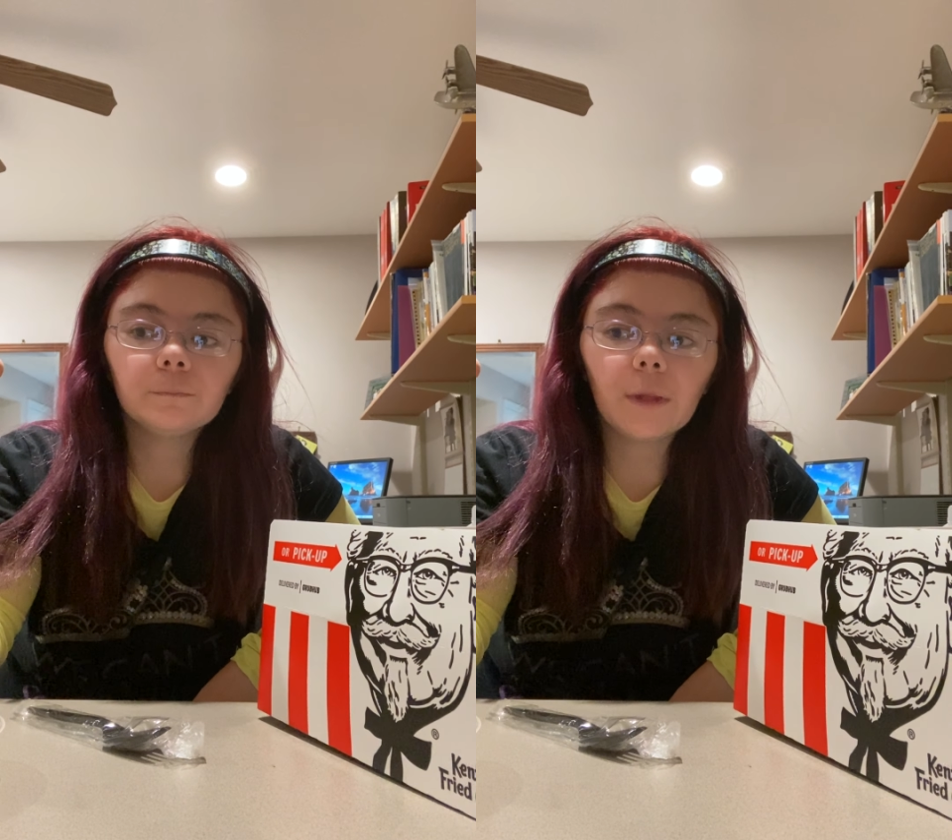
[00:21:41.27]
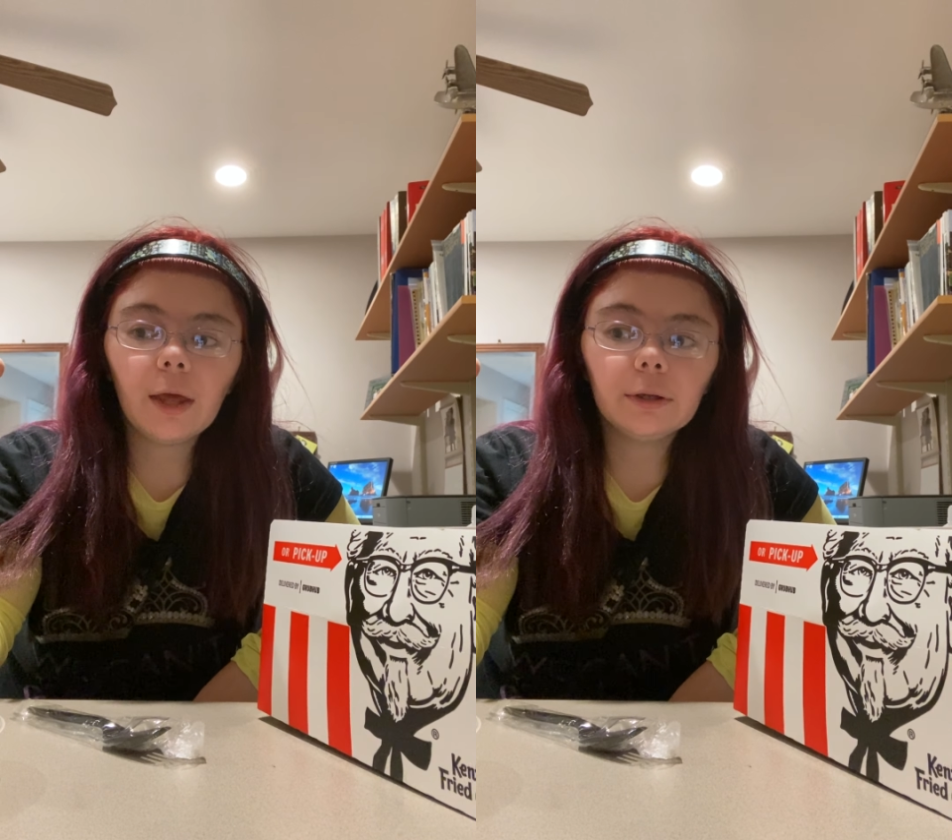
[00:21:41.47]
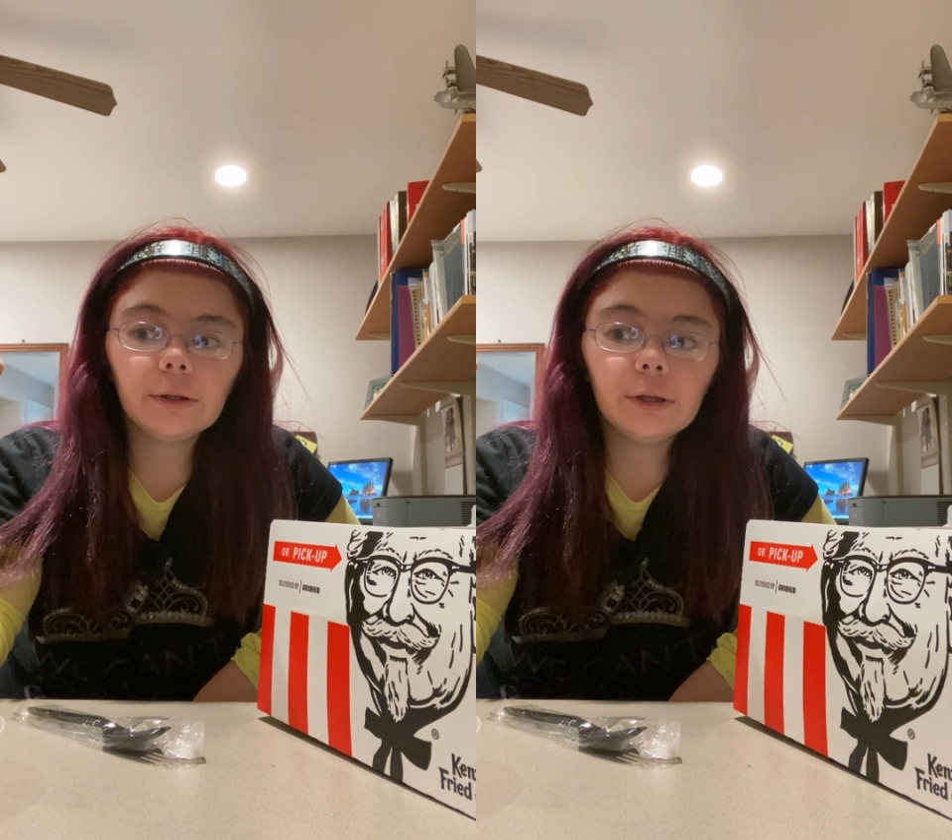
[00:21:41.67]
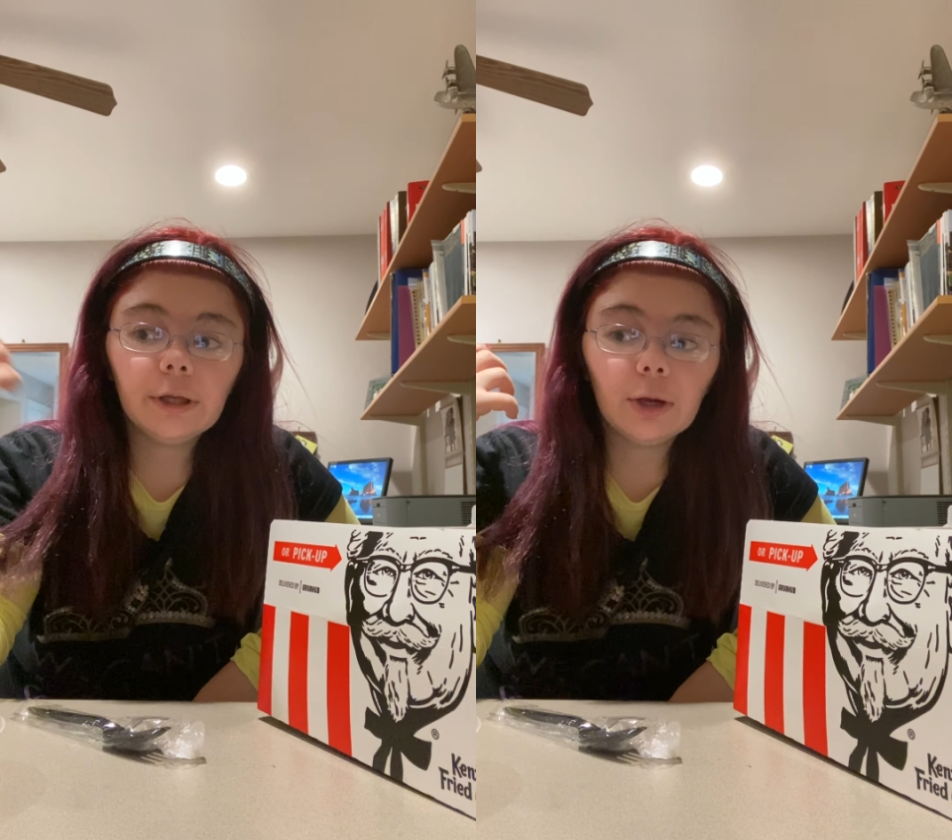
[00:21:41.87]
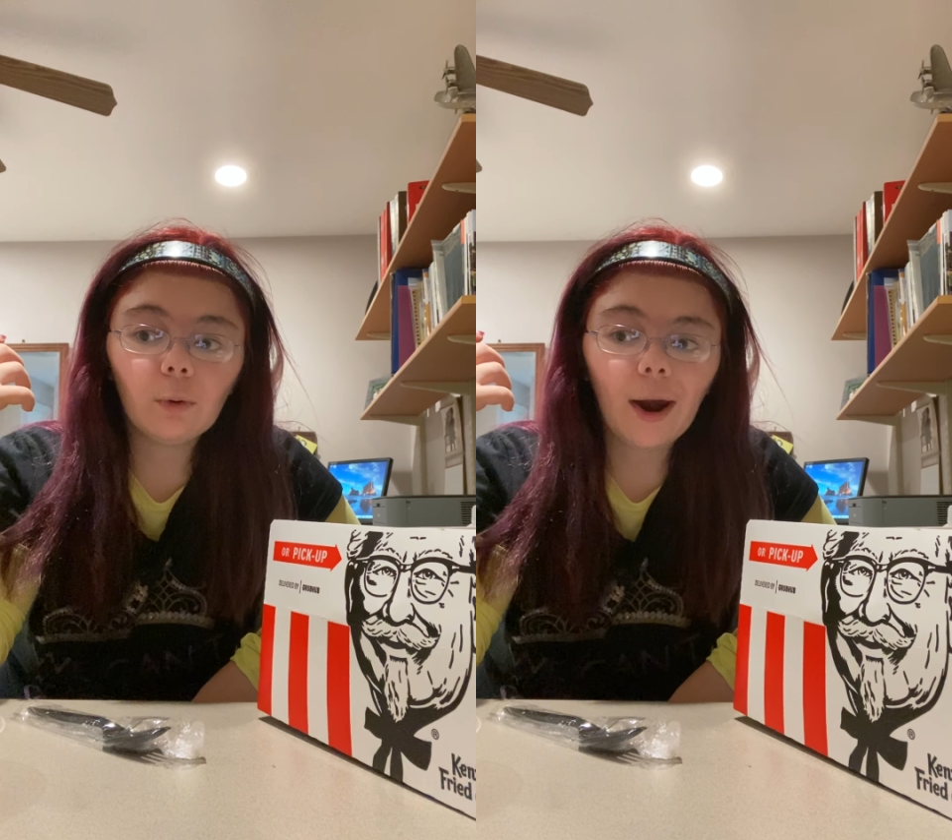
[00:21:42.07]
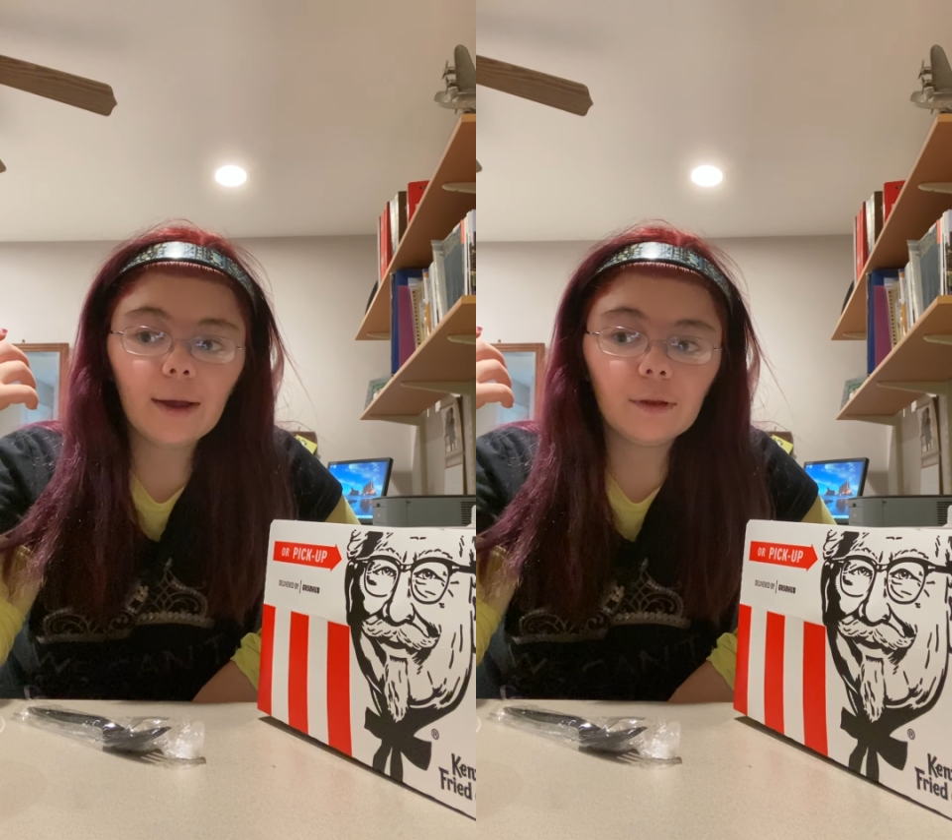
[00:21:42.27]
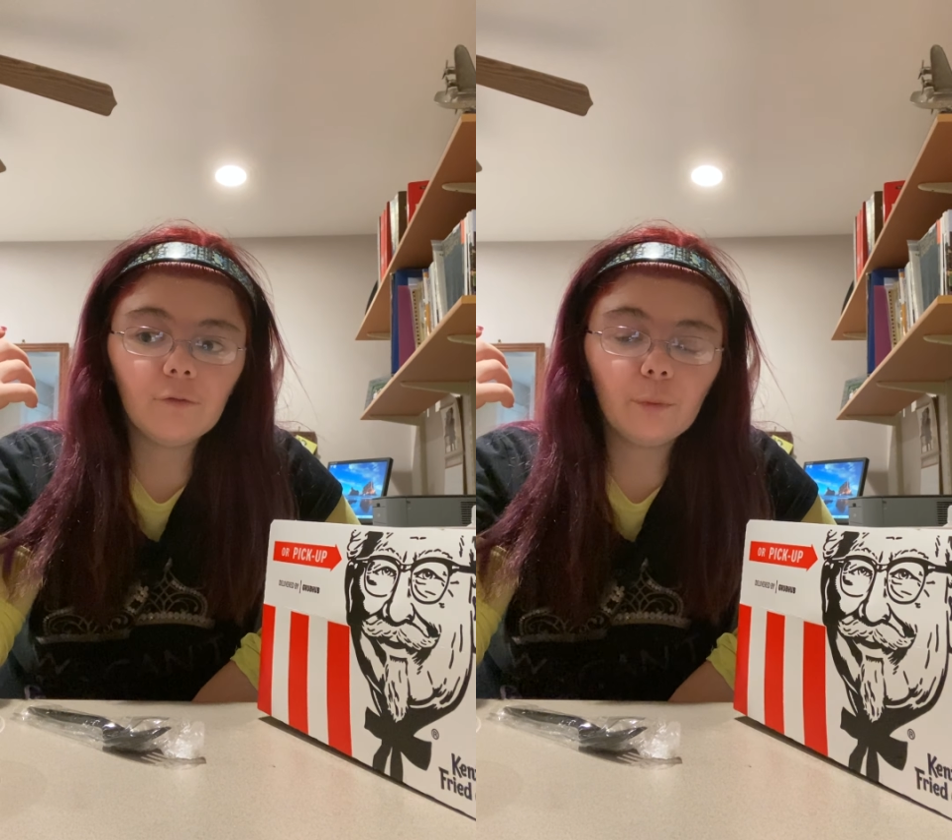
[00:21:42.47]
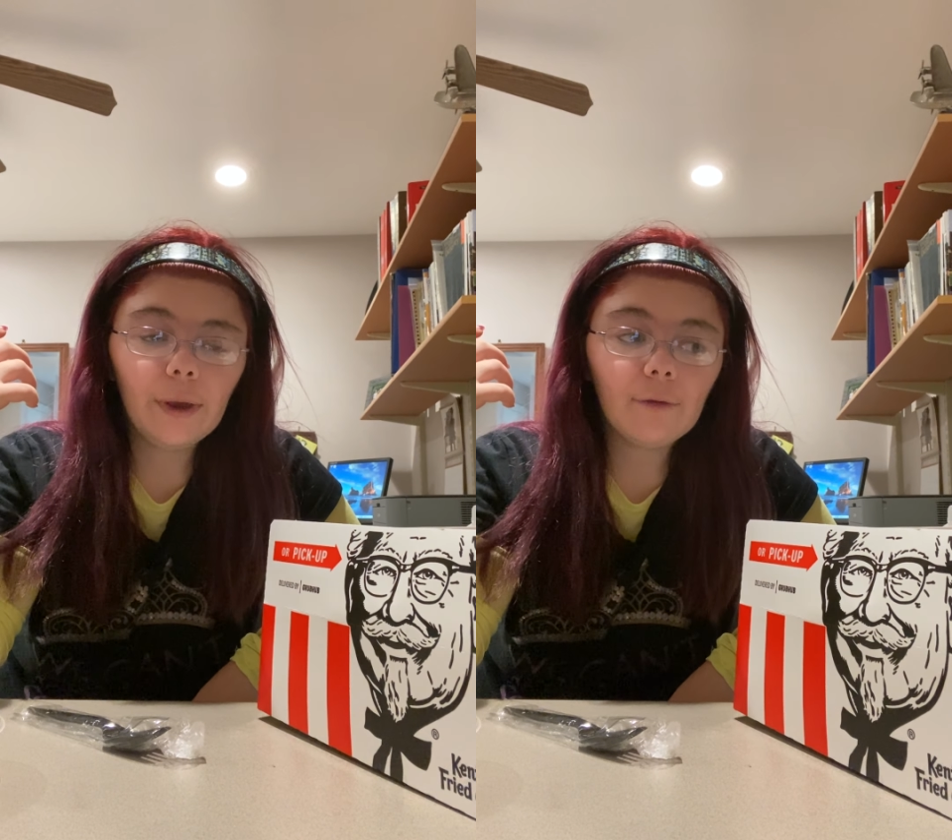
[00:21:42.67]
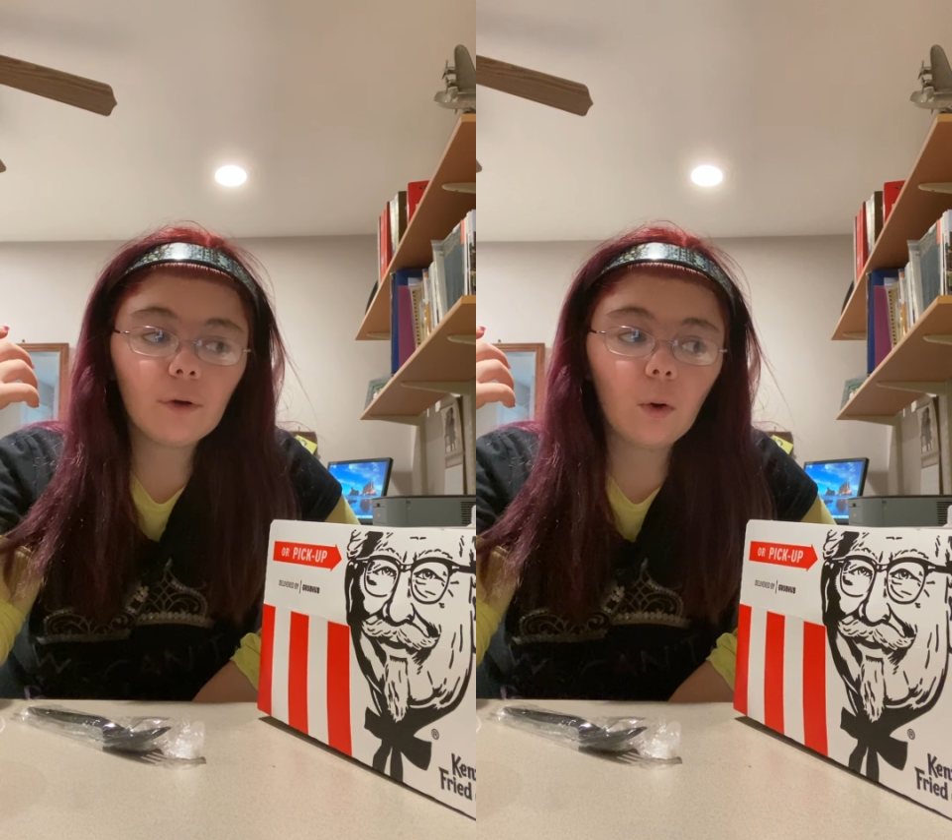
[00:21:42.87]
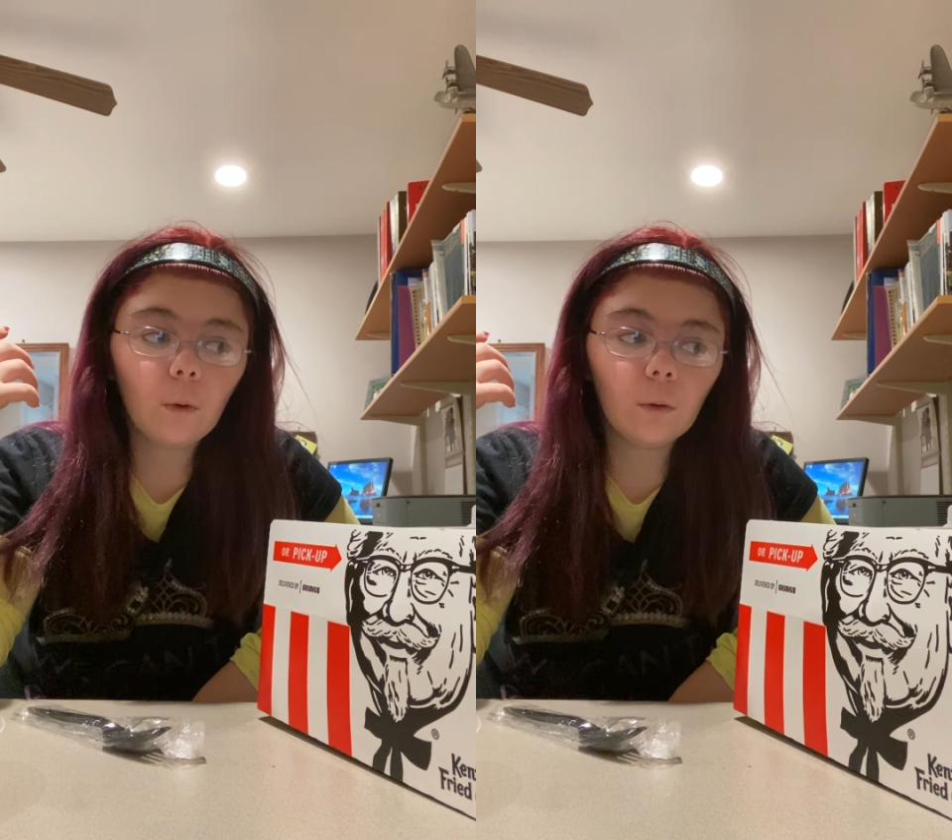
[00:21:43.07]
And here where I live, we have
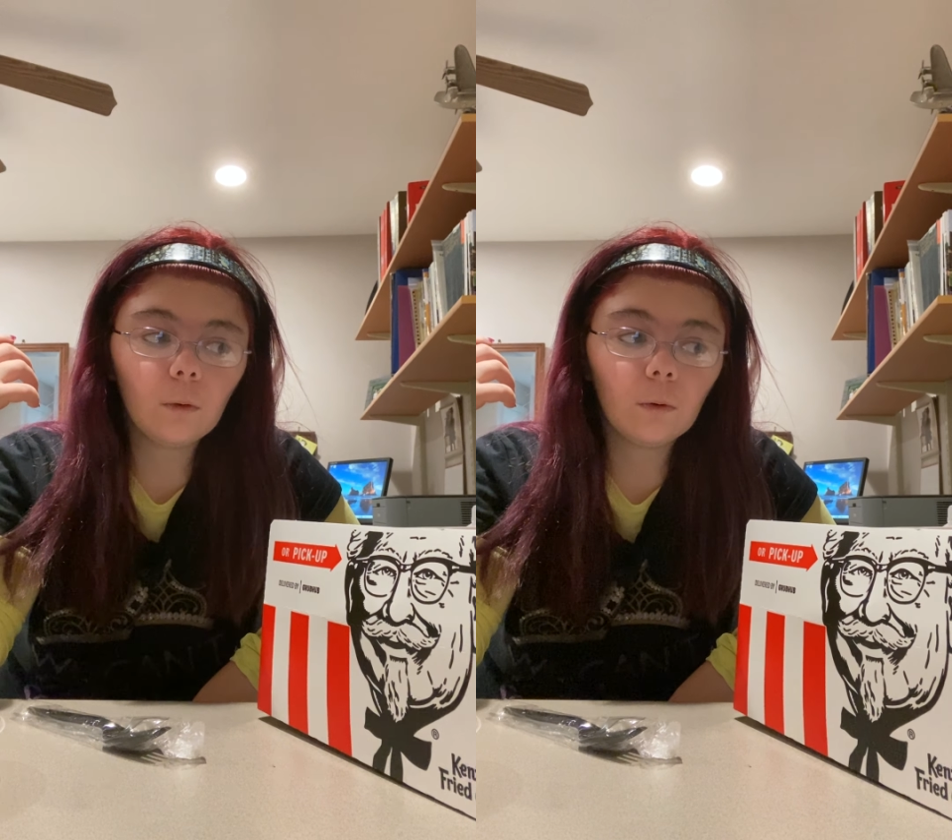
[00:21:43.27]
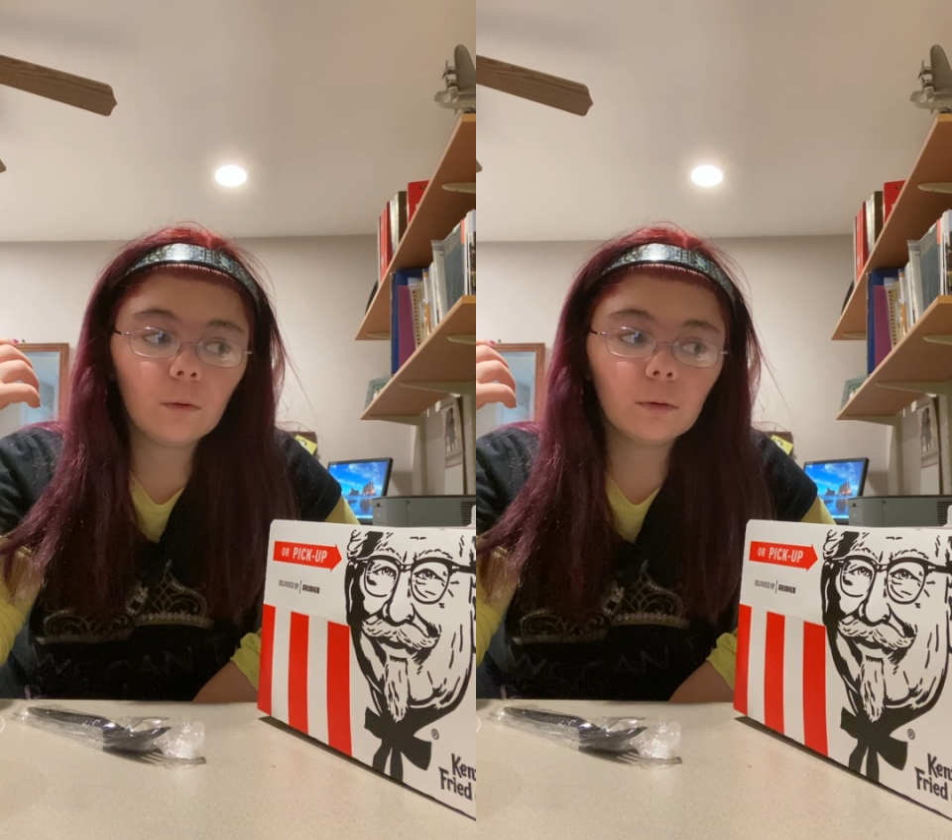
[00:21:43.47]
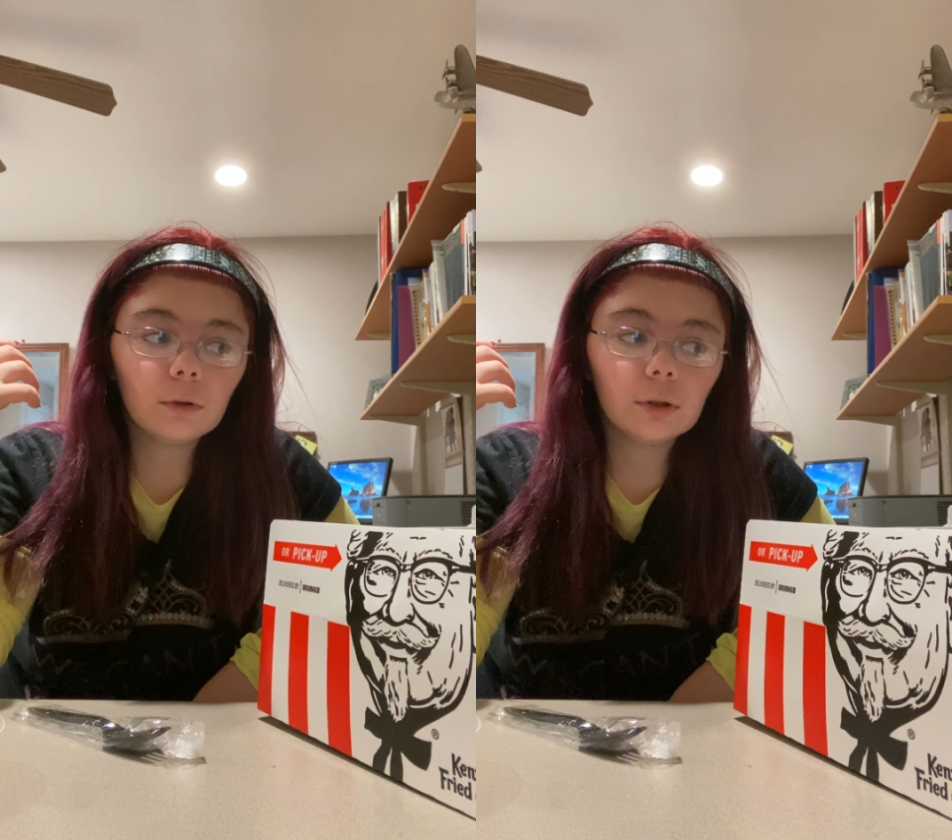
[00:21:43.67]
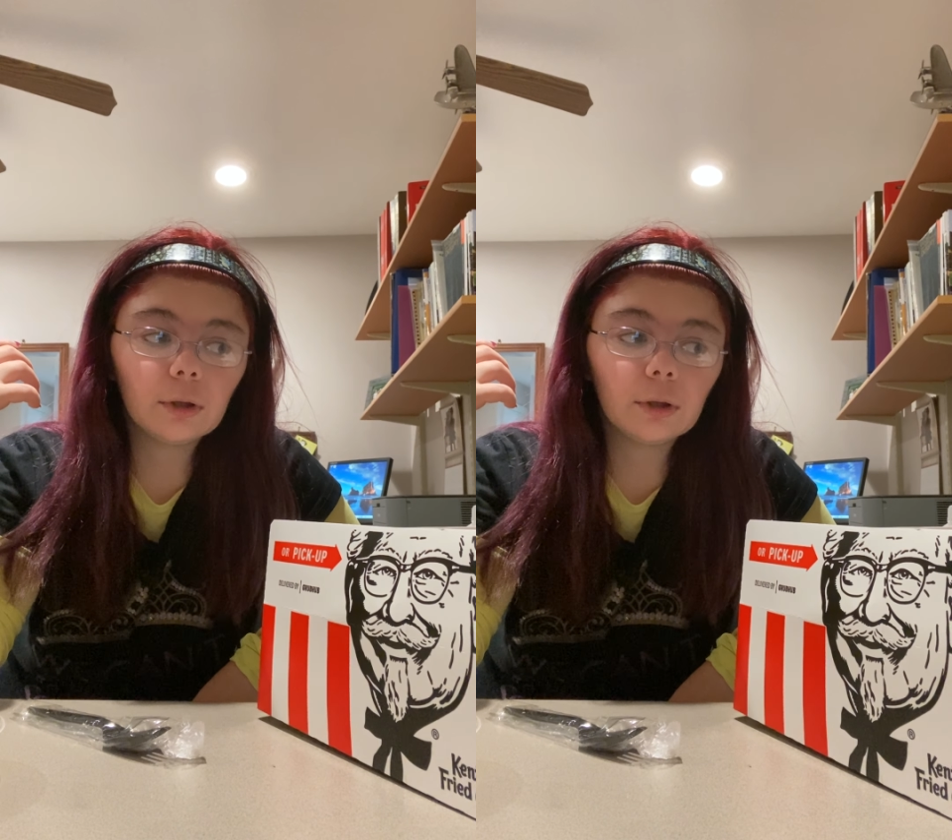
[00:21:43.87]
a whole